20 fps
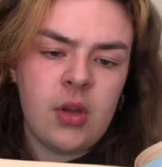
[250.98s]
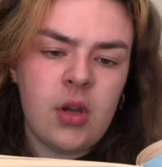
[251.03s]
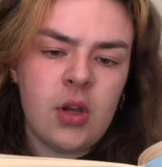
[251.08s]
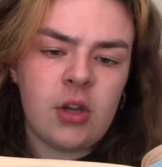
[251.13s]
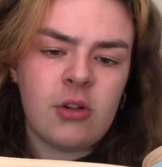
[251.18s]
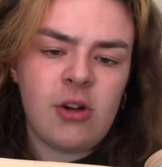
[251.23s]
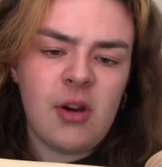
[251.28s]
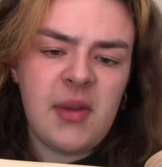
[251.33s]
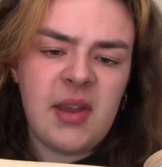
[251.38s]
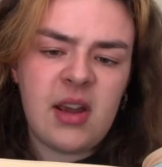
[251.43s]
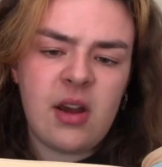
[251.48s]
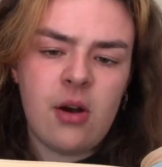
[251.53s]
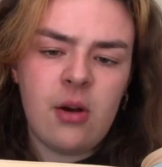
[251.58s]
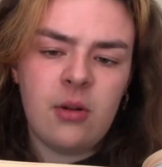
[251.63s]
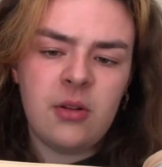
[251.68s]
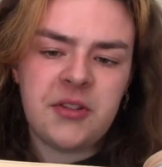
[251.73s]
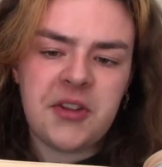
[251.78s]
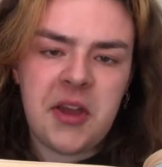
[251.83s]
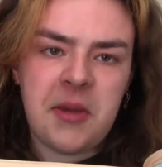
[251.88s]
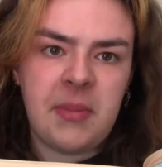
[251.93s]
Growing
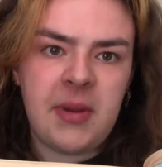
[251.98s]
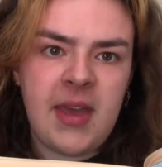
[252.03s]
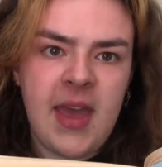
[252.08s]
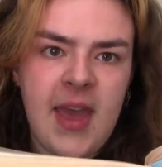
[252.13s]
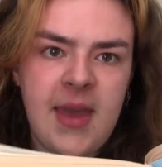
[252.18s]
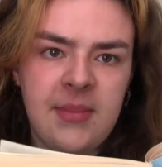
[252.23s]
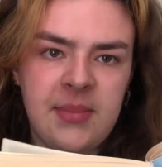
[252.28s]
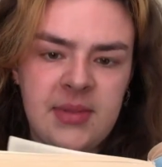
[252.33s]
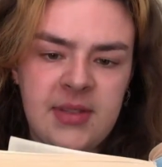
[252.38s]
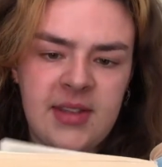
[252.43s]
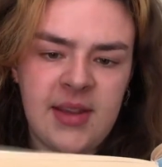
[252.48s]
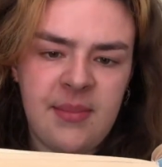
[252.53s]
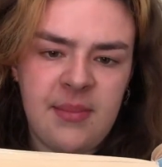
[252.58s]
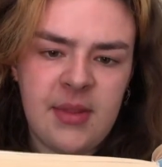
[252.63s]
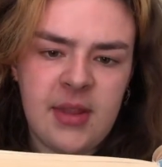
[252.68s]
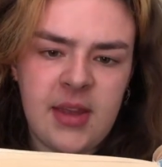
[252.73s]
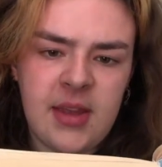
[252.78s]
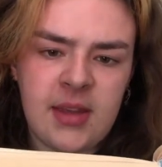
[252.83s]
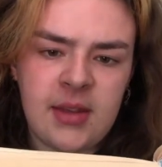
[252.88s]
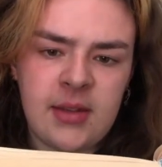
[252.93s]
older became
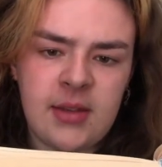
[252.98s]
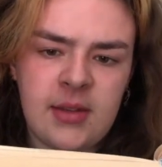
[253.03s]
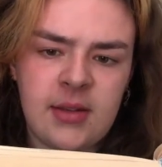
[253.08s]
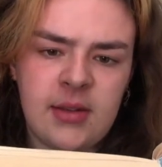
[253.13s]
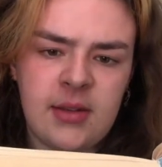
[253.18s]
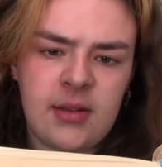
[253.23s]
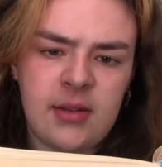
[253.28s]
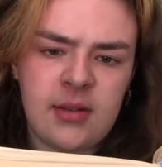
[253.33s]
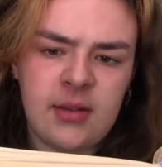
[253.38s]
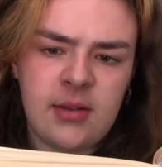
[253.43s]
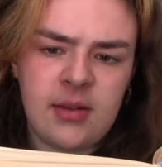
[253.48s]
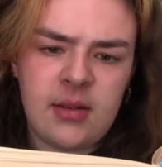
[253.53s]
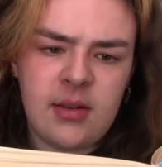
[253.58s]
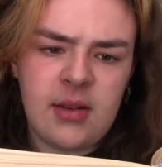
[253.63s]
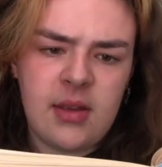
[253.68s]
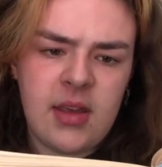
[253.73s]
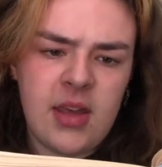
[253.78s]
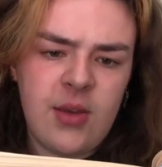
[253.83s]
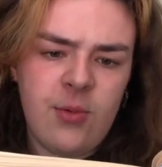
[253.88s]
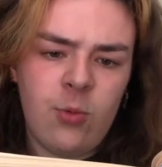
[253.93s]
something
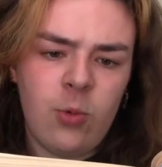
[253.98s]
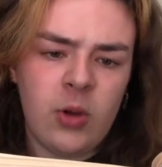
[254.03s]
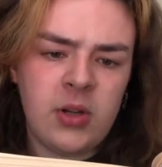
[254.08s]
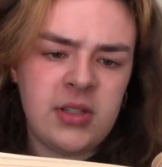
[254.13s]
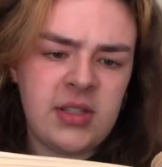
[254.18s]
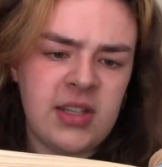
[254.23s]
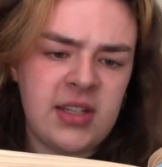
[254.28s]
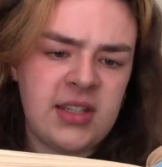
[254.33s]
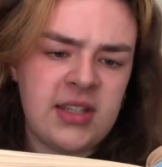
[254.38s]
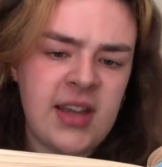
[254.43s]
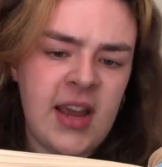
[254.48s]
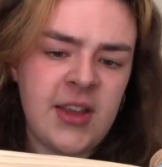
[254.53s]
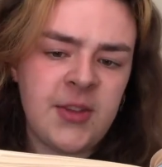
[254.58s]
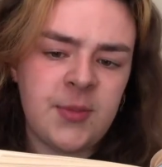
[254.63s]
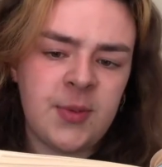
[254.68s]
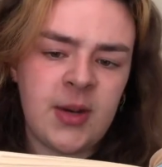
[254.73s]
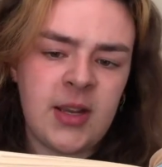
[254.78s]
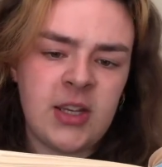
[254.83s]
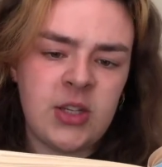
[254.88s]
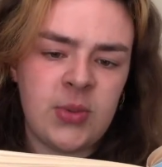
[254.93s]
he wanted
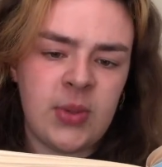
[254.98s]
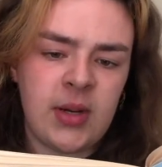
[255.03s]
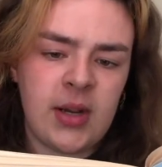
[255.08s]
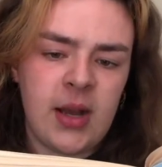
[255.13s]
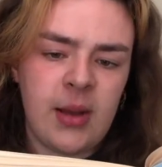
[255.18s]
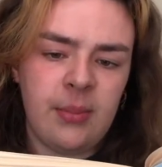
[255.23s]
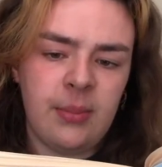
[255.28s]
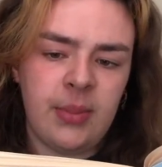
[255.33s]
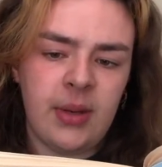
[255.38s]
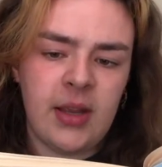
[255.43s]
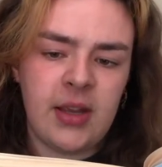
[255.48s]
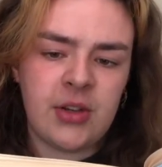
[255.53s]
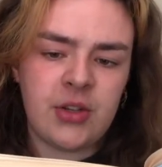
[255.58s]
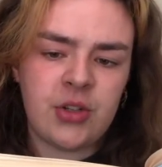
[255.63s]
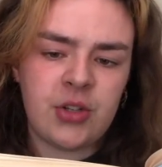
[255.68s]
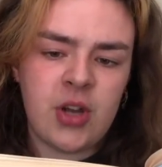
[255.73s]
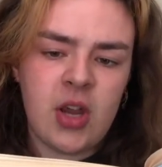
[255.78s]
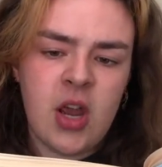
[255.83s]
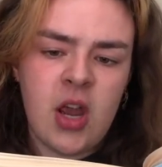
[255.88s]
desperately to accomplish,